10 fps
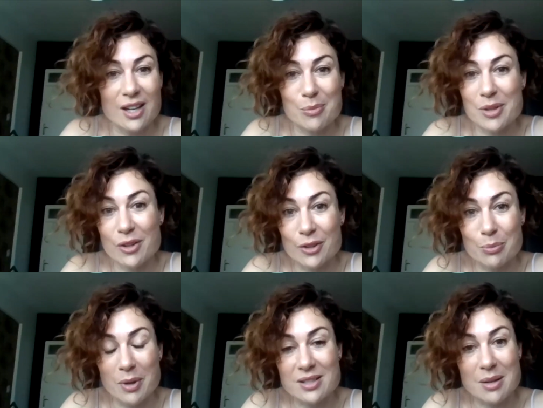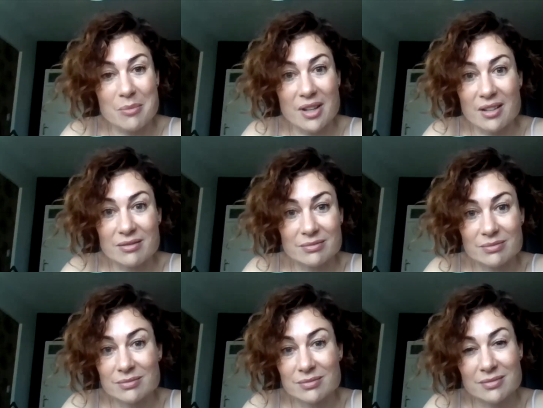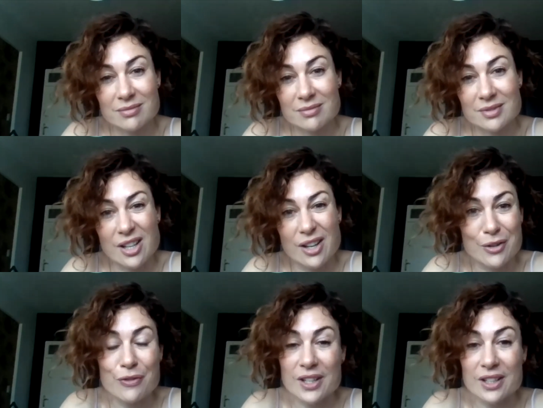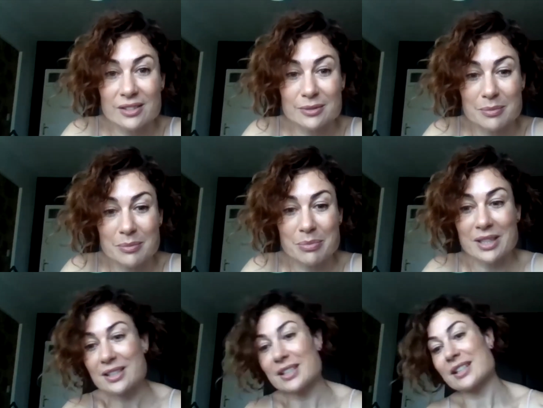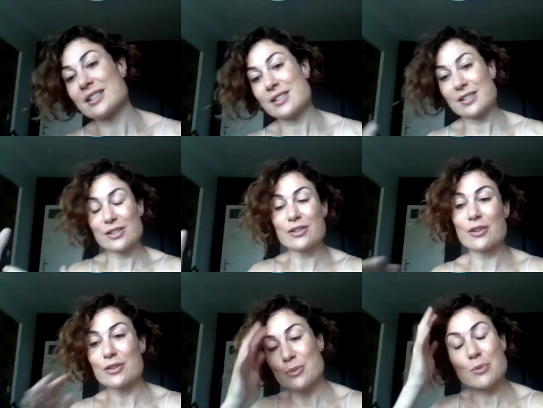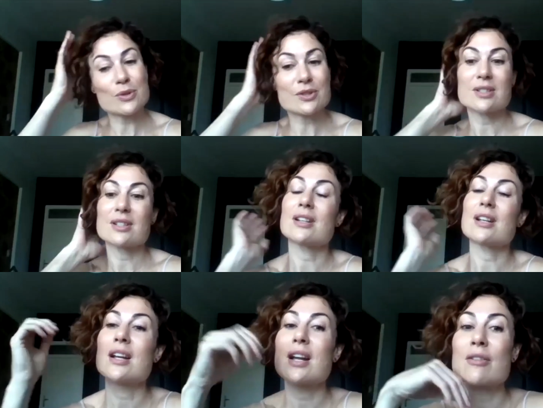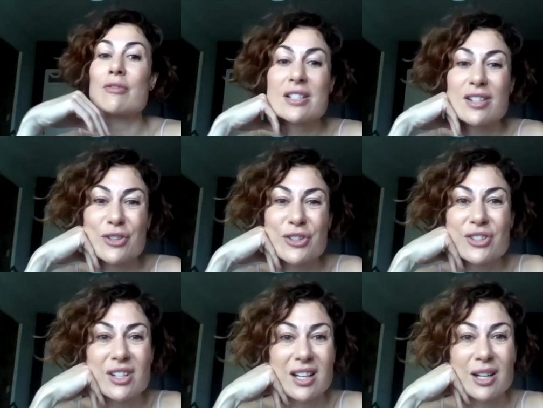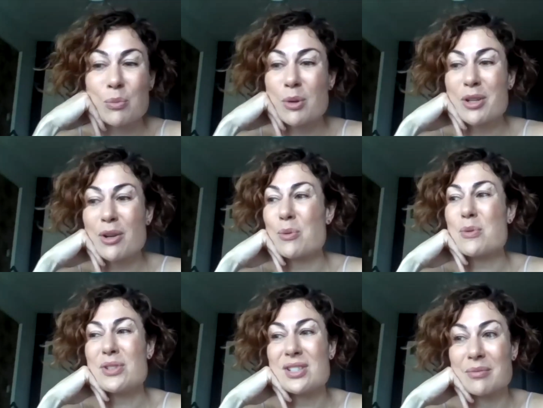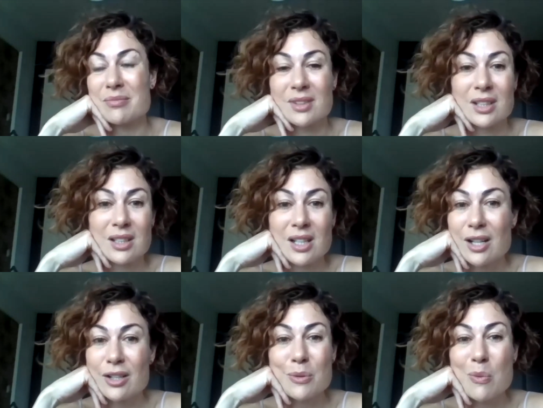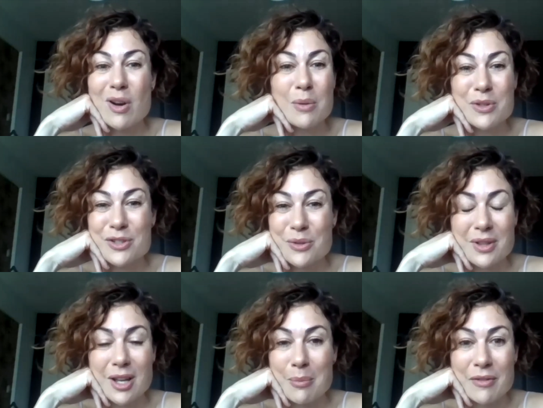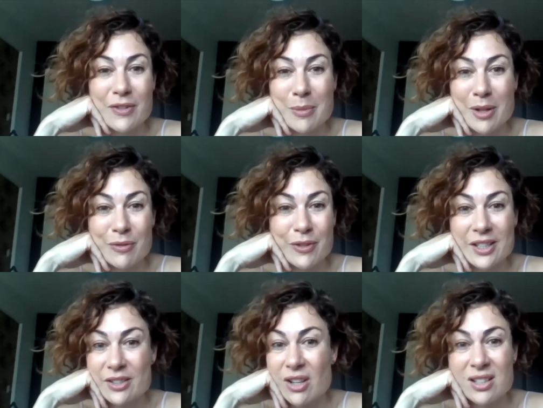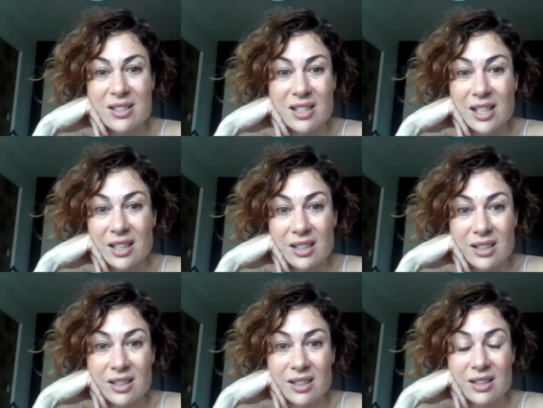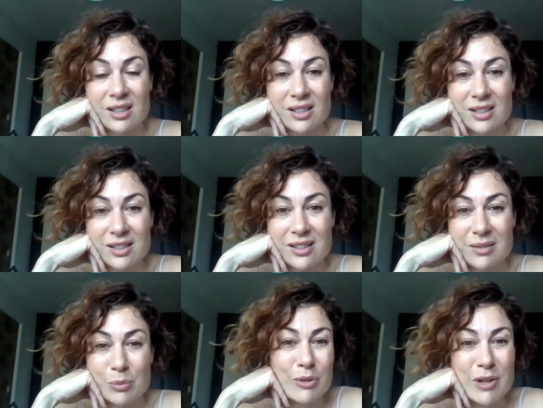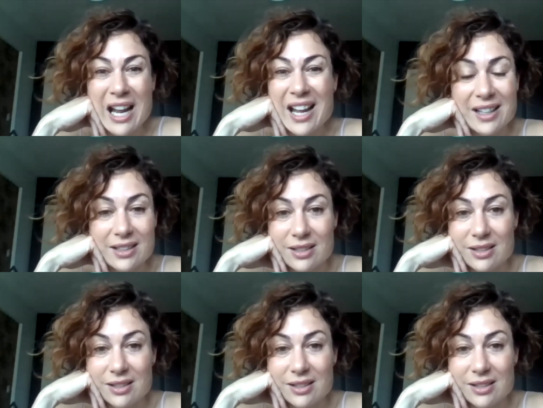to be hurt by something that's how you feel but it's you know towards a, a, resolution and women are awesome i don't know what i would do without my female friends honestly mm we're rad